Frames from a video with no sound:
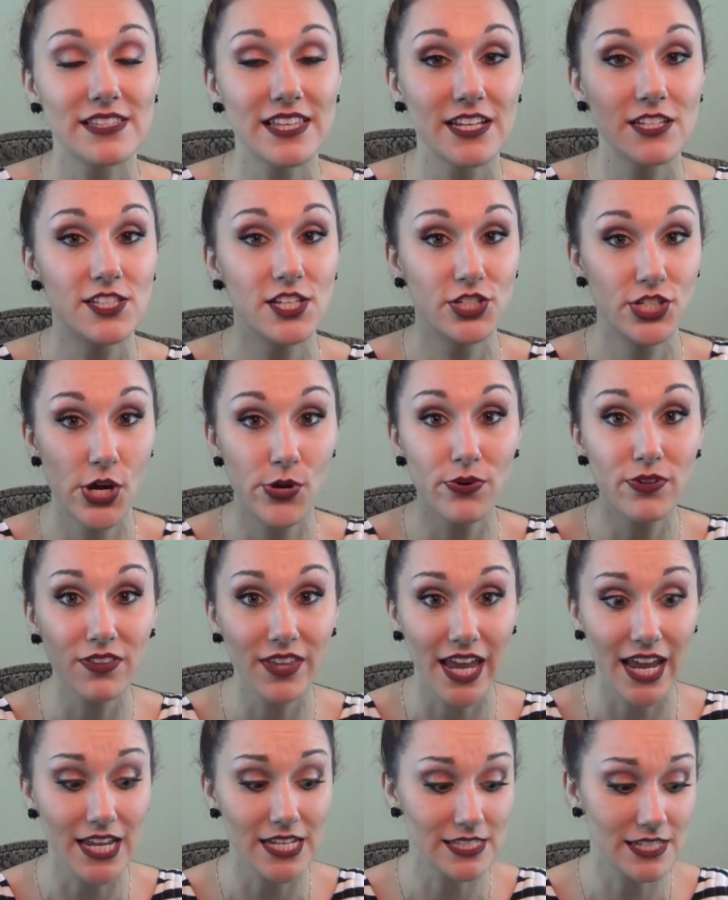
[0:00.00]
Like, Sedona
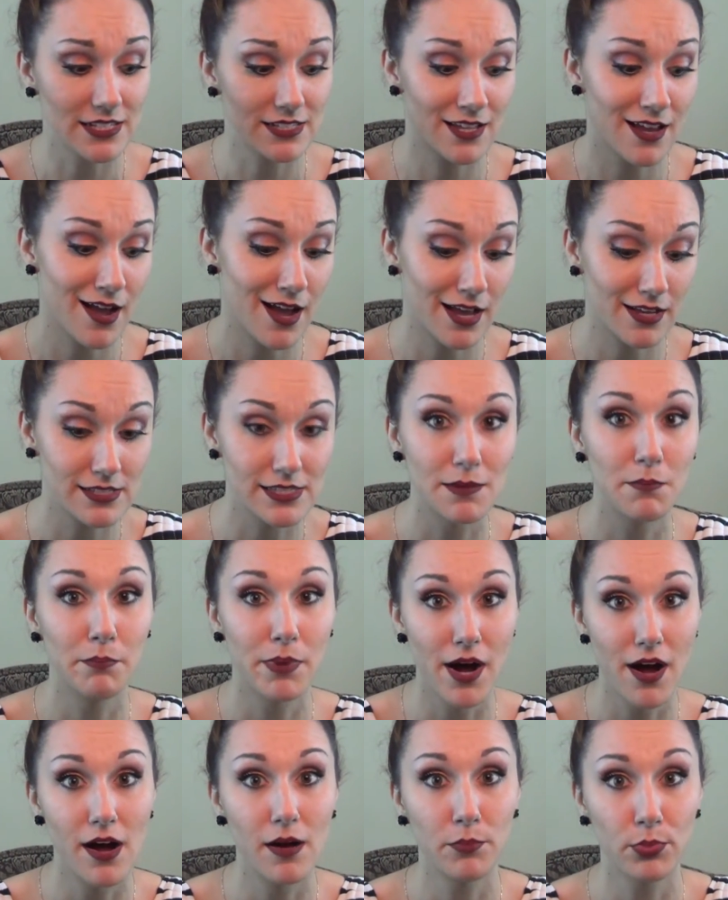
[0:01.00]
Lace has got some
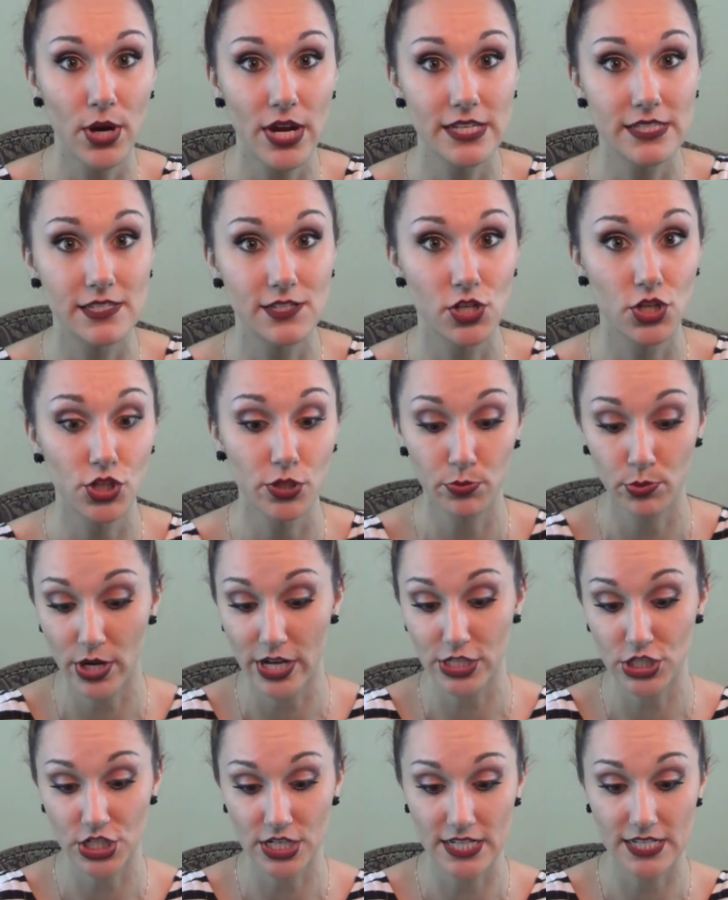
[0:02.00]
bomb prices on their
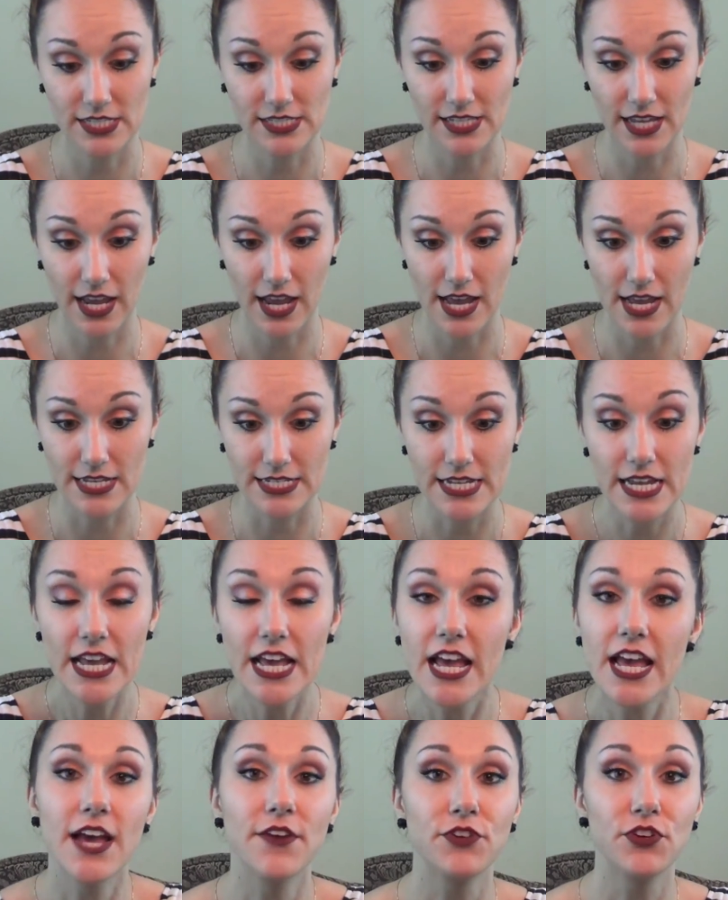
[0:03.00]
brushes, and
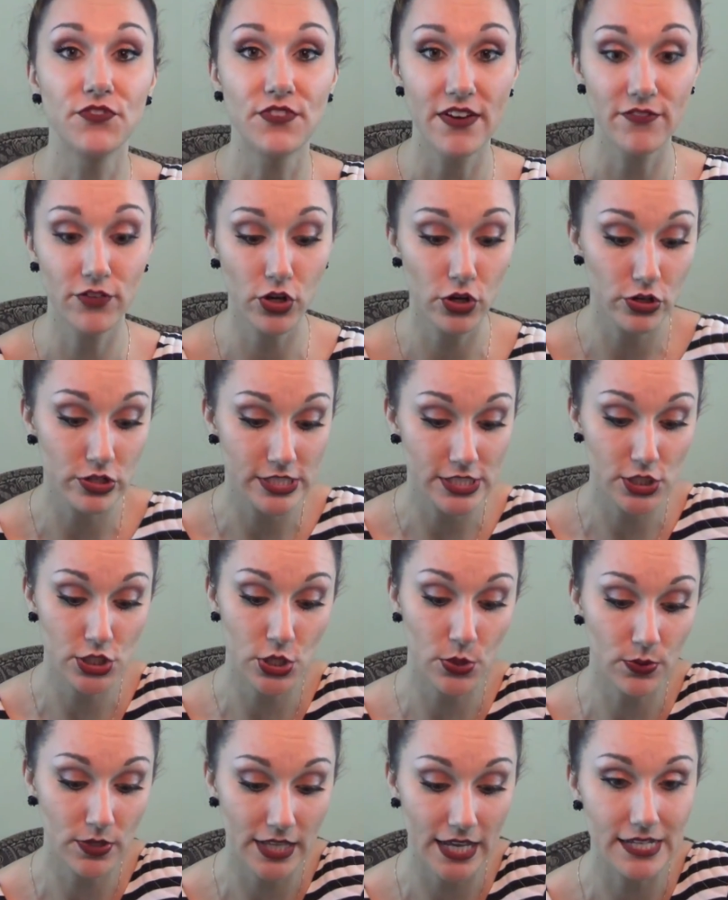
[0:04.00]
if you've never heard of
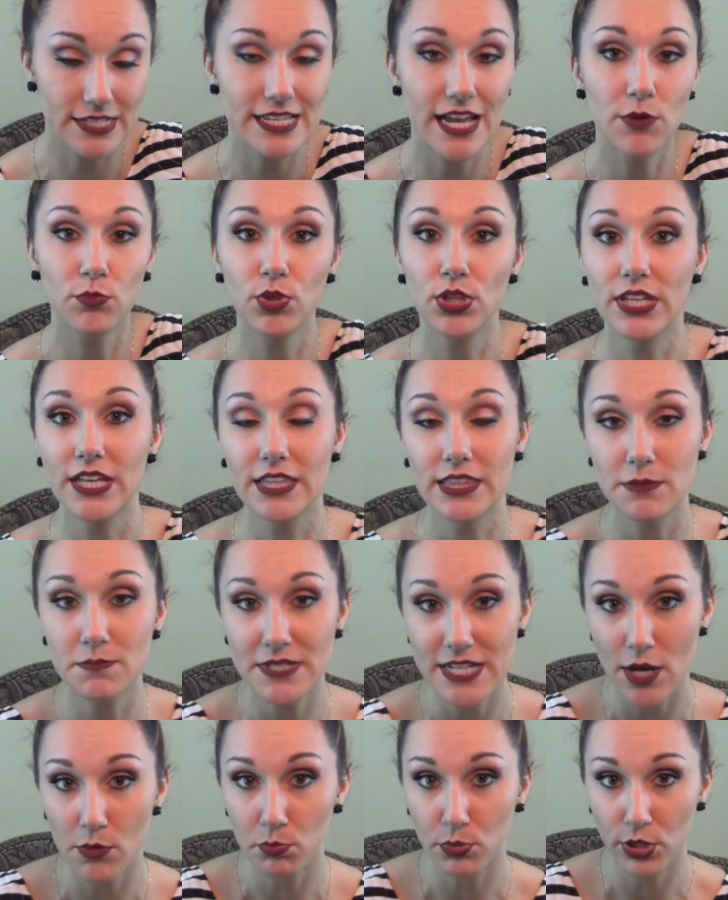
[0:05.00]
Sedona Lace, I will link them
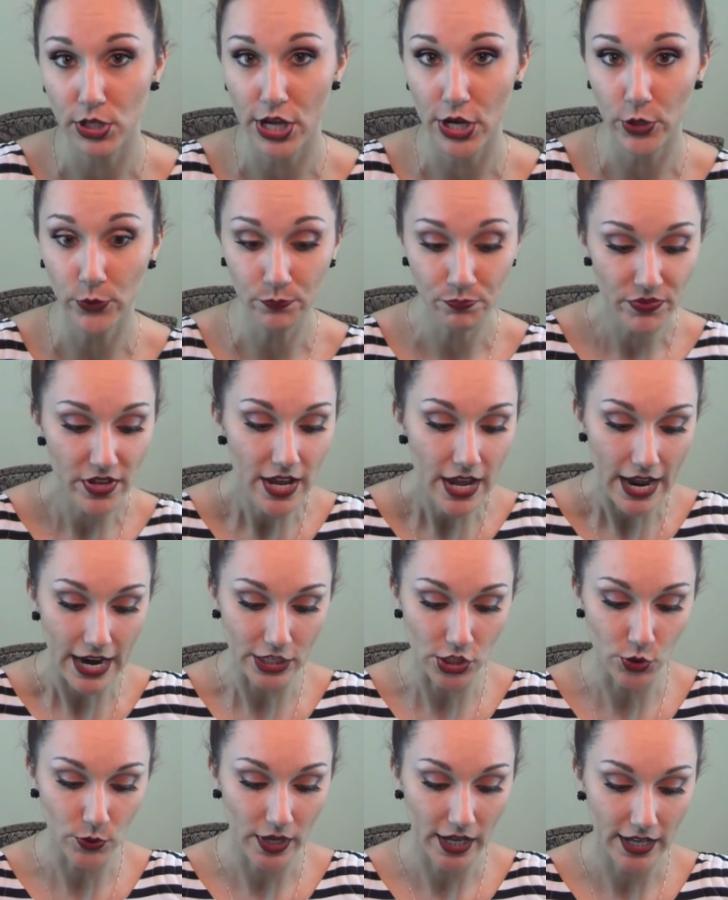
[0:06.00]
down below,
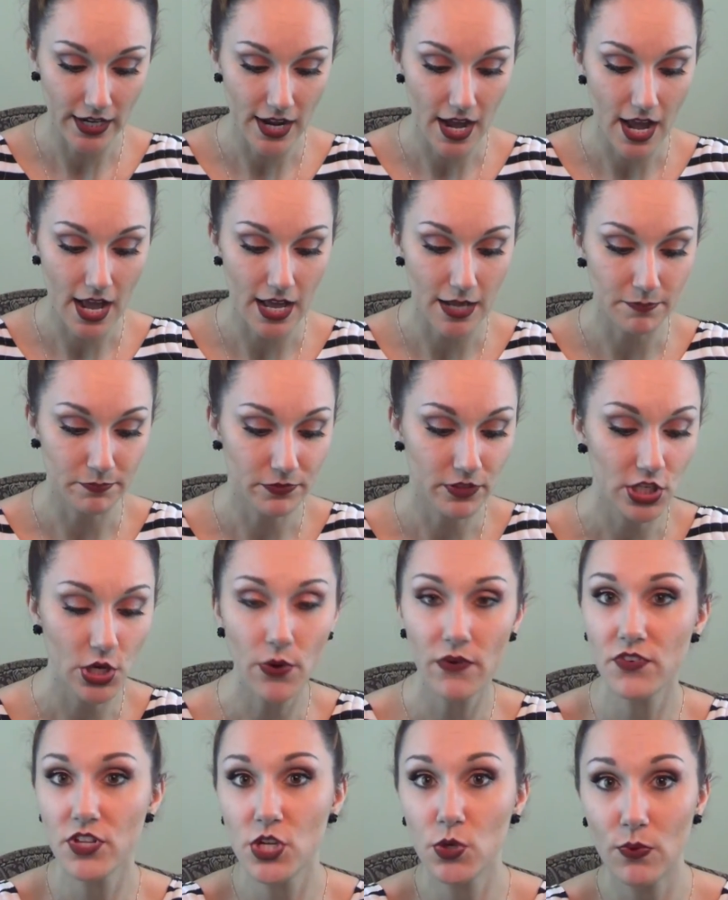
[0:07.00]
and you can
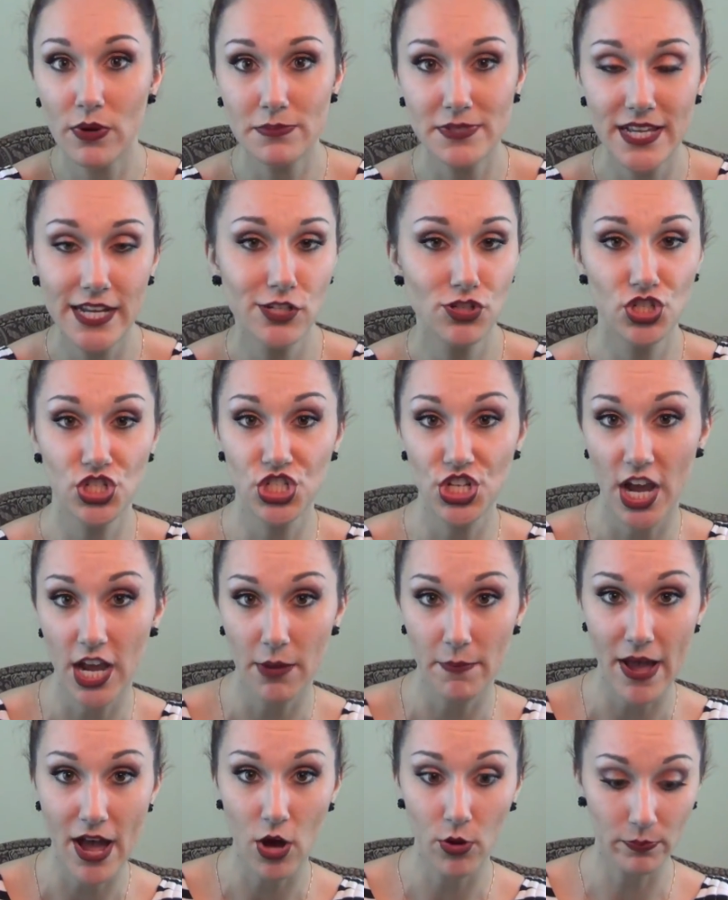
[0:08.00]
go over to their website and just check
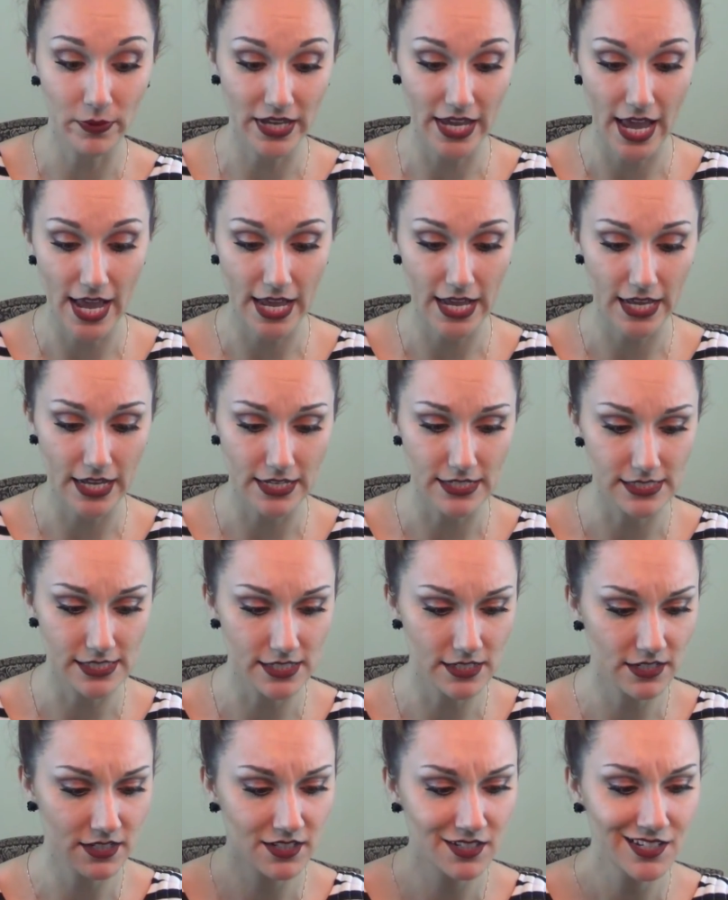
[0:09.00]
them out,
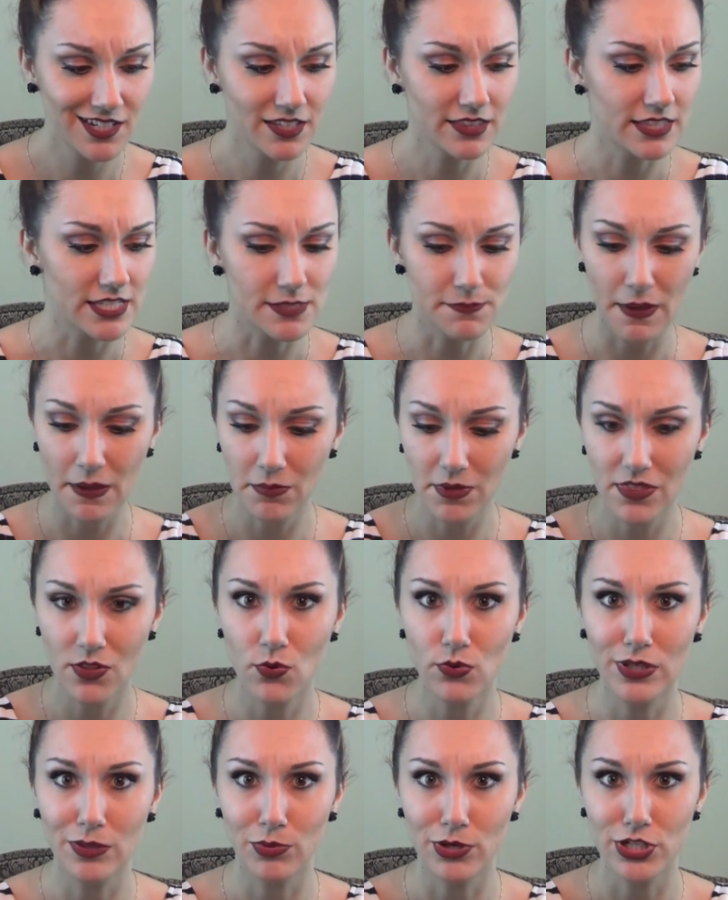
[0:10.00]
because this may be the
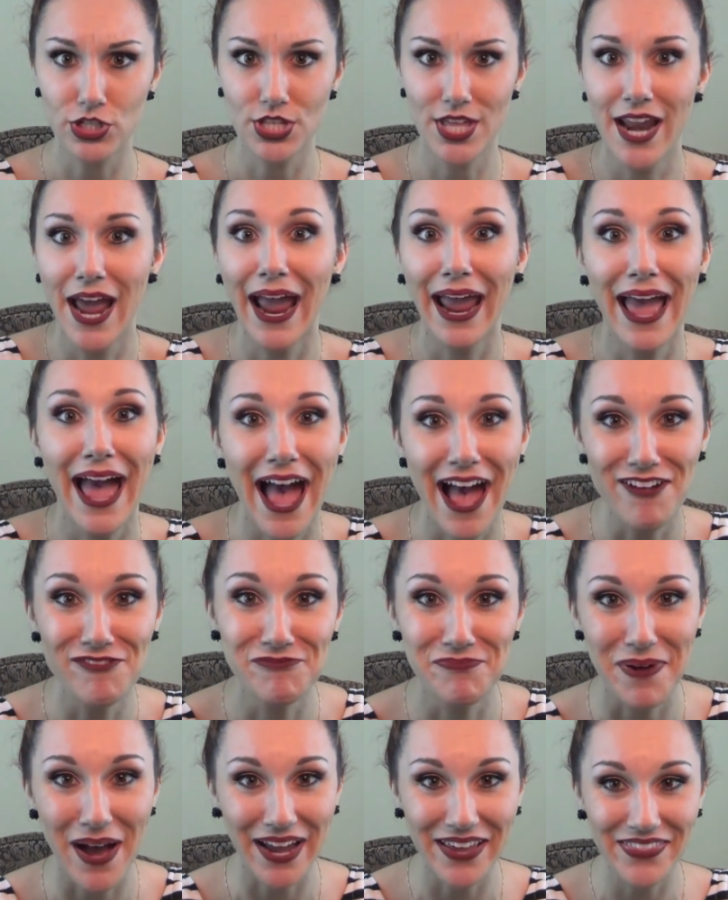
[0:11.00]
only brush that I
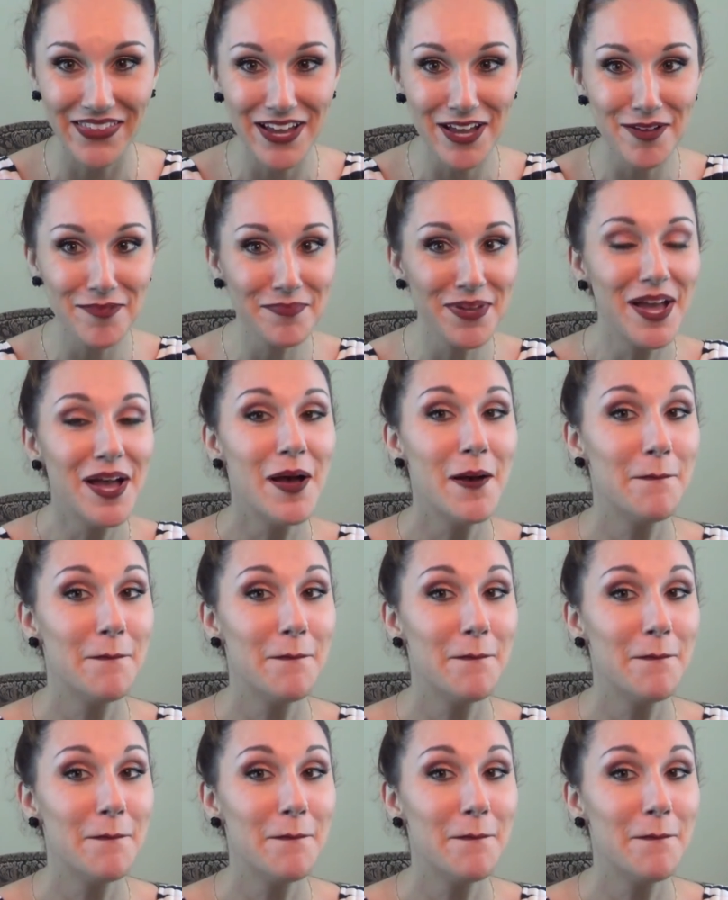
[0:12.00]
have by them,